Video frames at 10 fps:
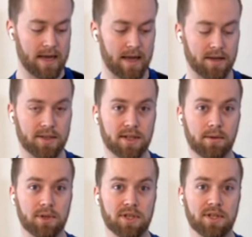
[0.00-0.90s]
and
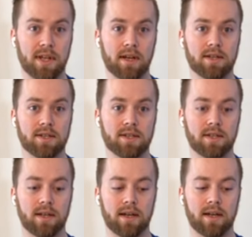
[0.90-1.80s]
we just let it
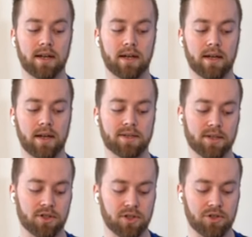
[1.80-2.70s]

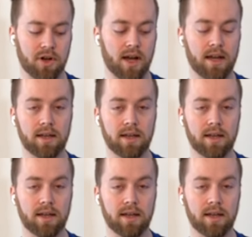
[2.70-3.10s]
essentially dry,